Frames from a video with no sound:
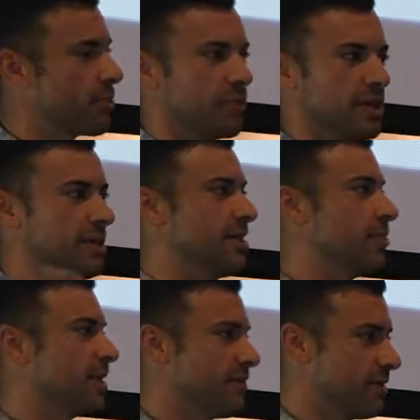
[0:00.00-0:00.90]
30-year
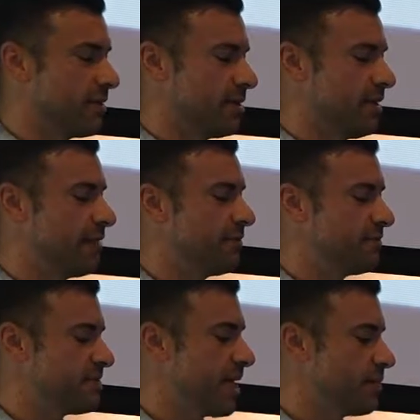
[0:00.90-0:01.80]
or whatever the
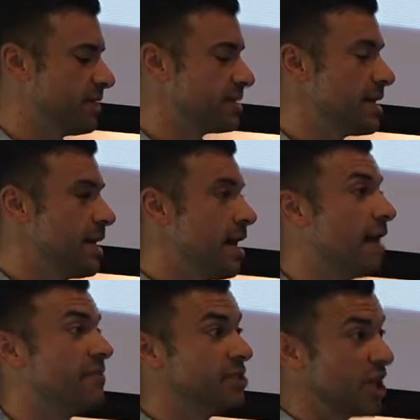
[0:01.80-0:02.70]
lifespan was
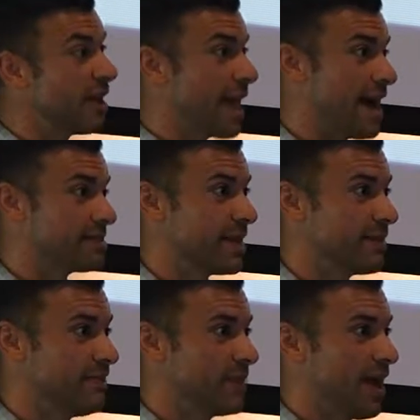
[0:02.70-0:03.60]
of the jet
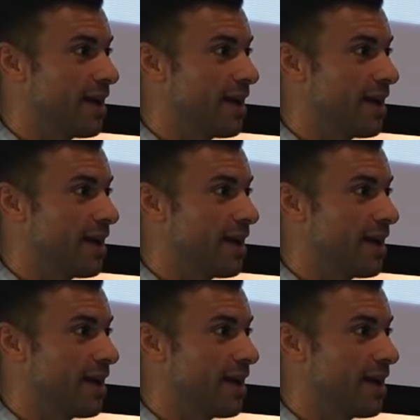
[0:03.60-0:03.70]
asset.